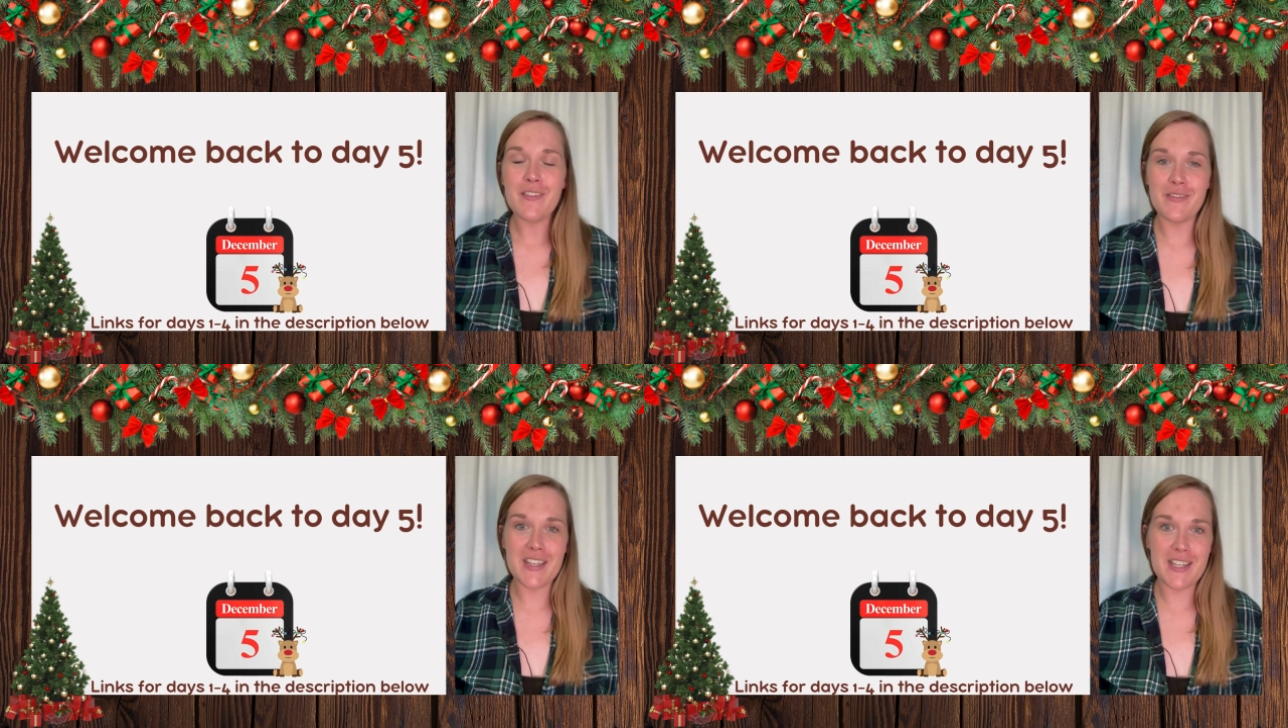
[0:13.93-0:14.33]

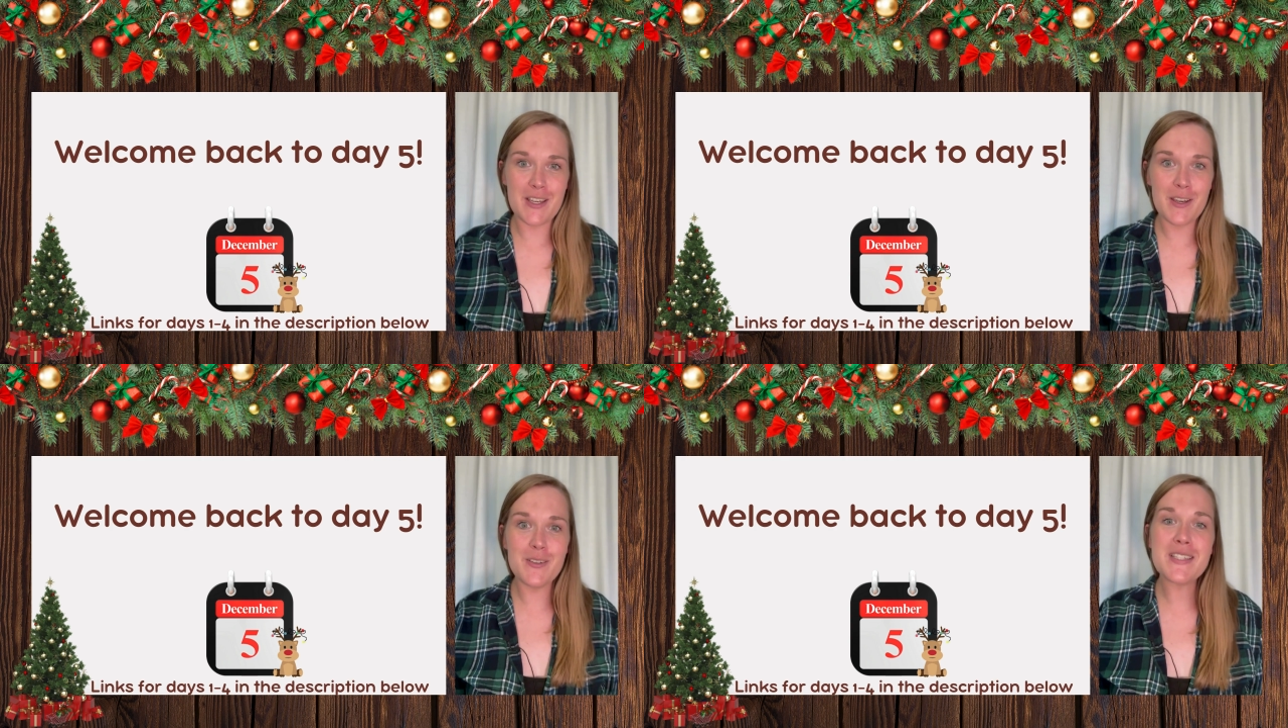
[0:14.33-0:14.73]

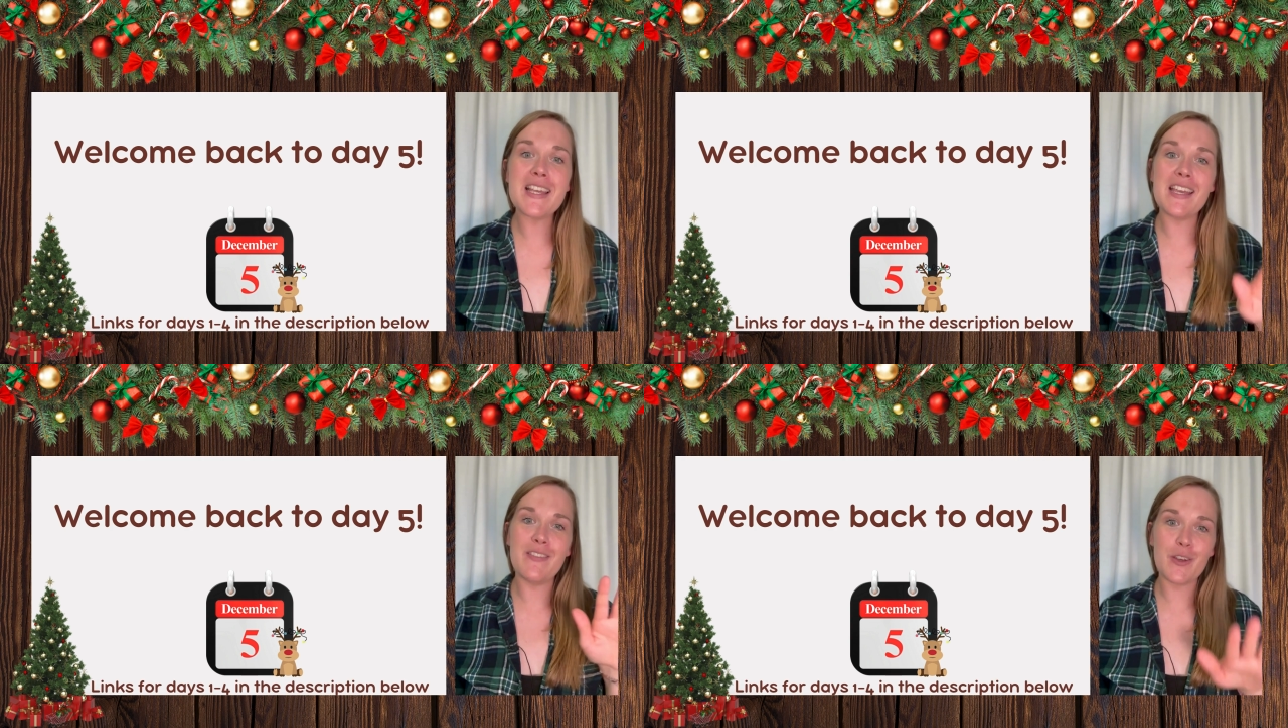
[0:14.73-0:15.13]
videos
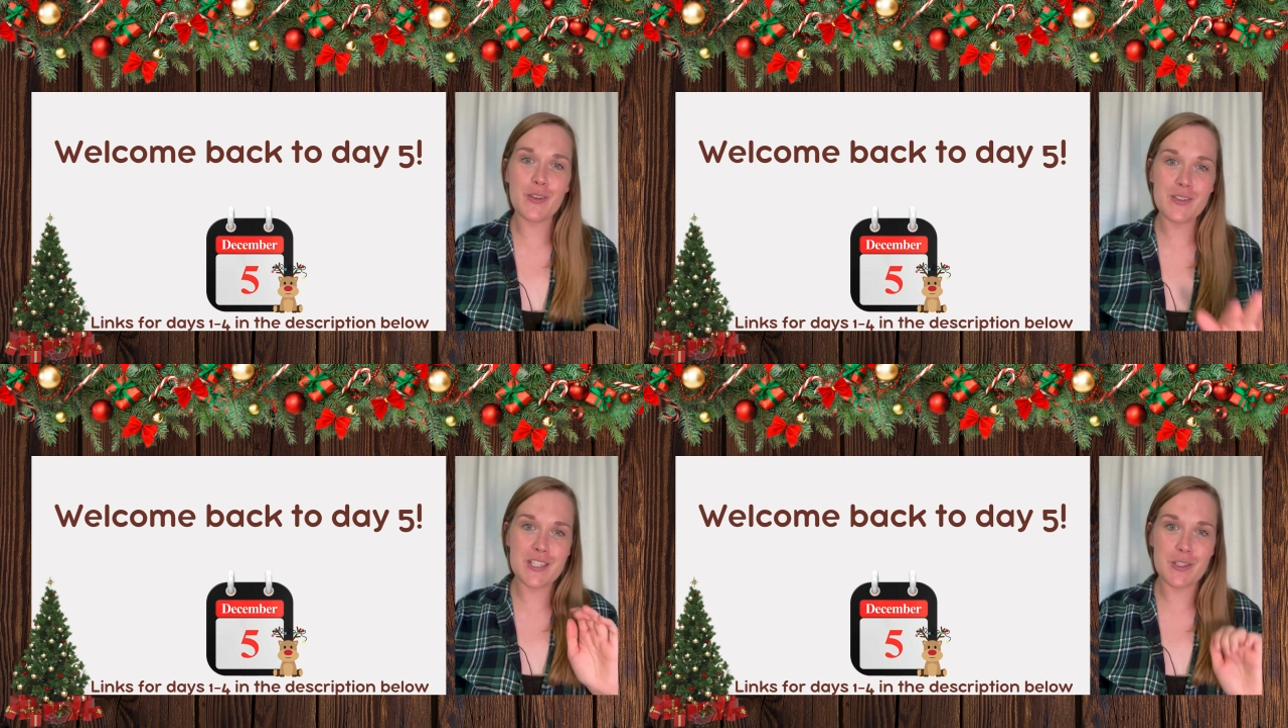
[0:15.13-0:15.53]
in the
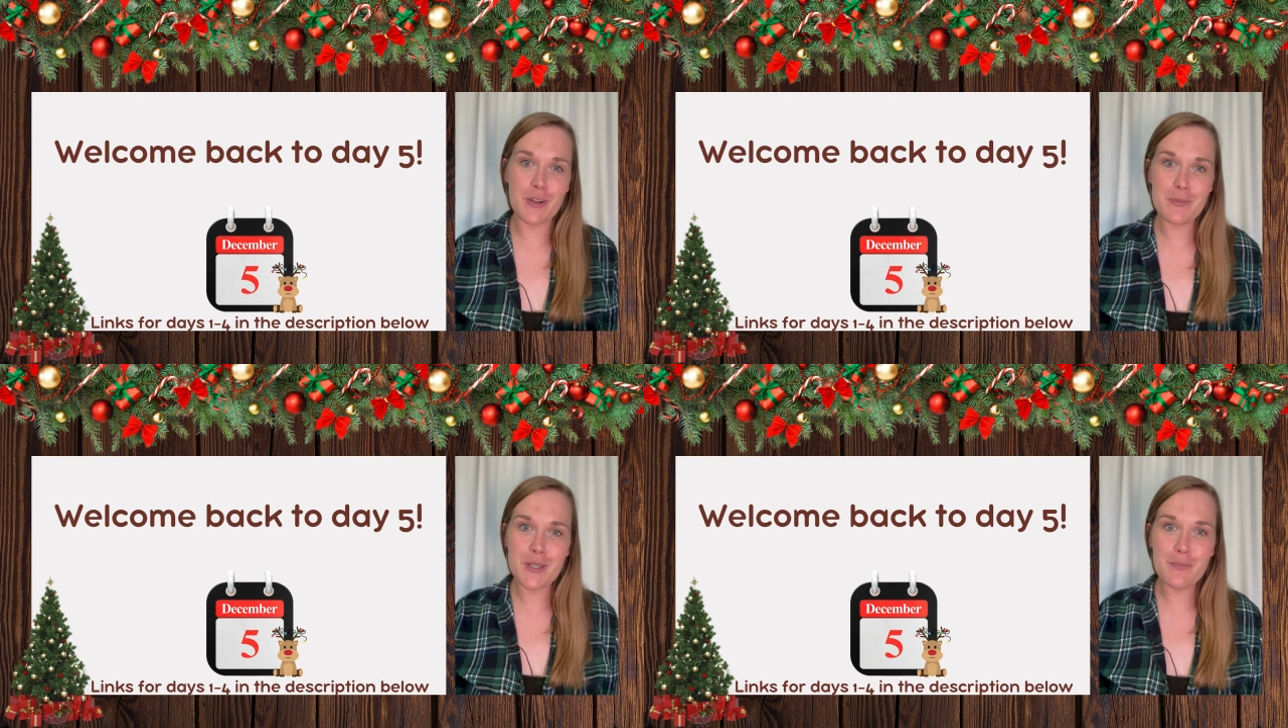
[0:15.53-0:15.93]

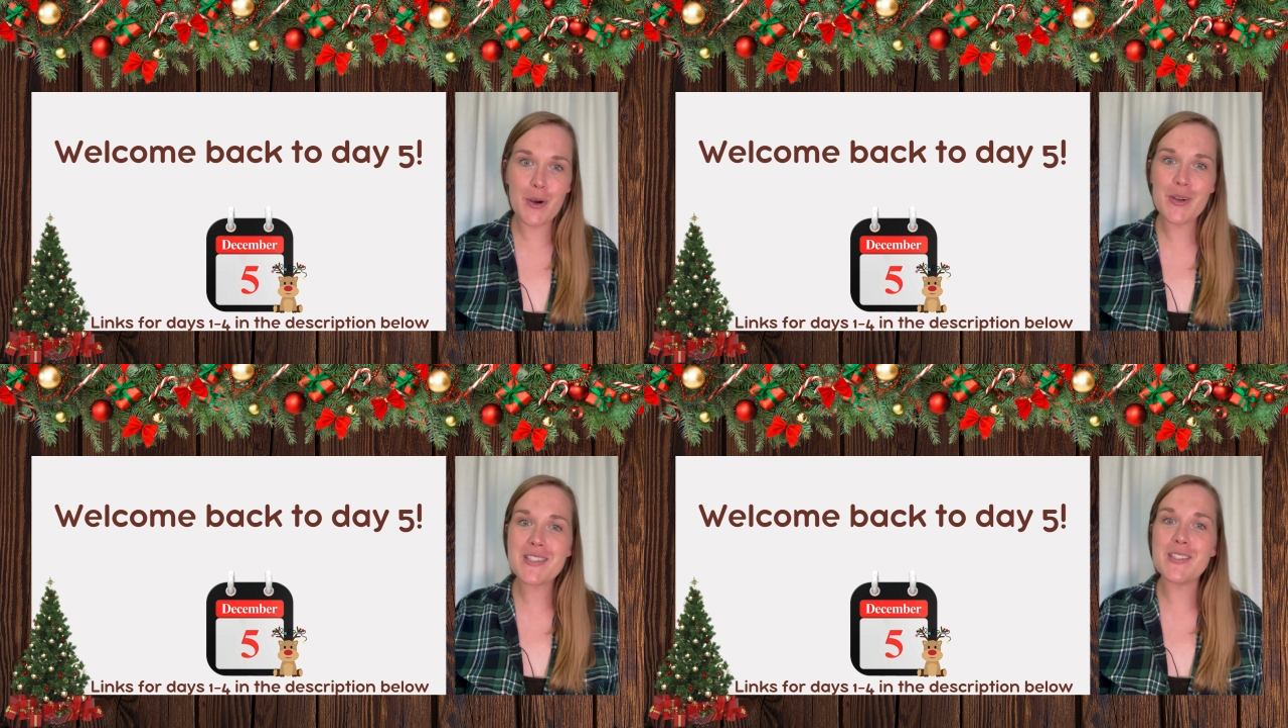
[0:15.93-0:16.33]
description
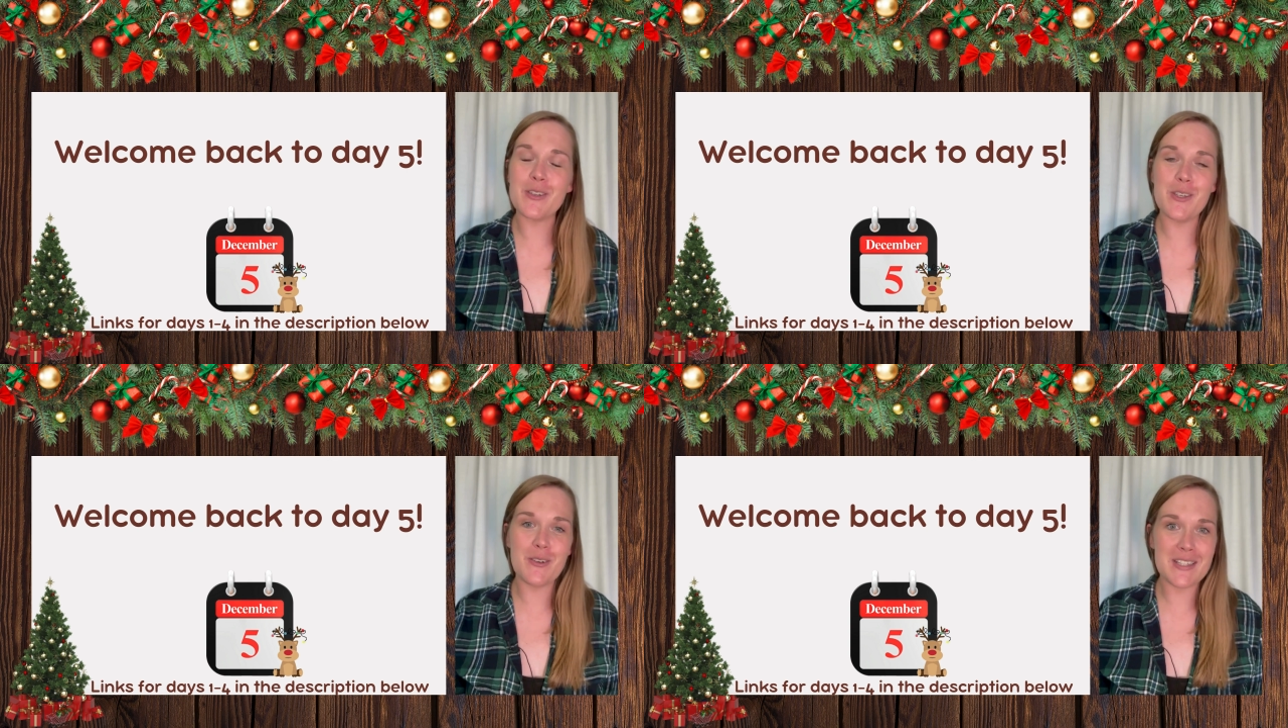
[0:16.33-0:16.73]
box so
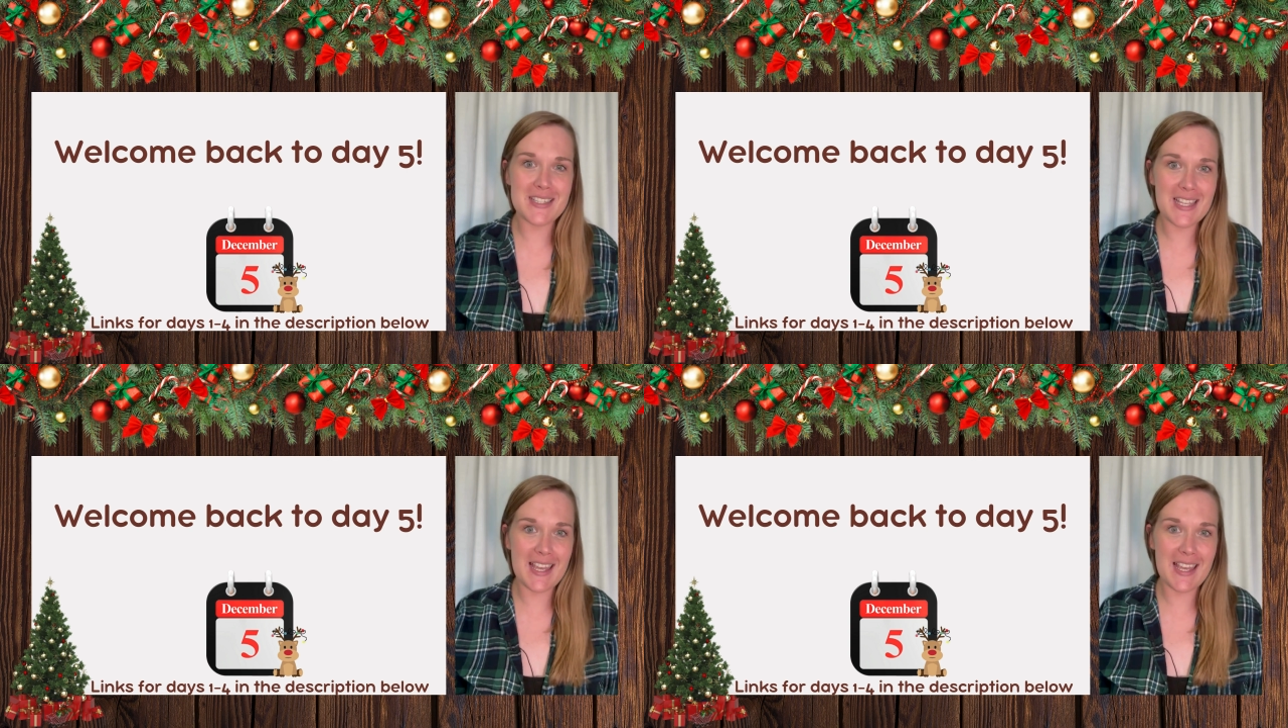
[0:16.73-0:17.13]
you can
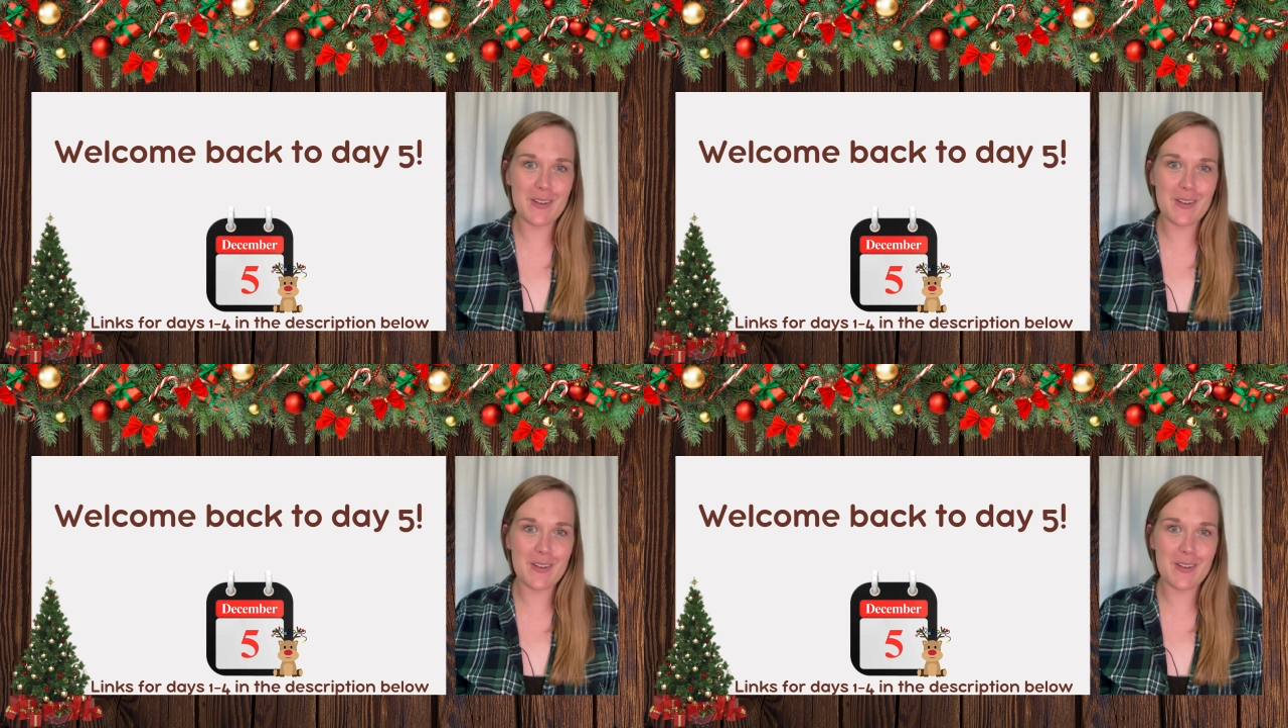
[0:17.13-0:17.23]
take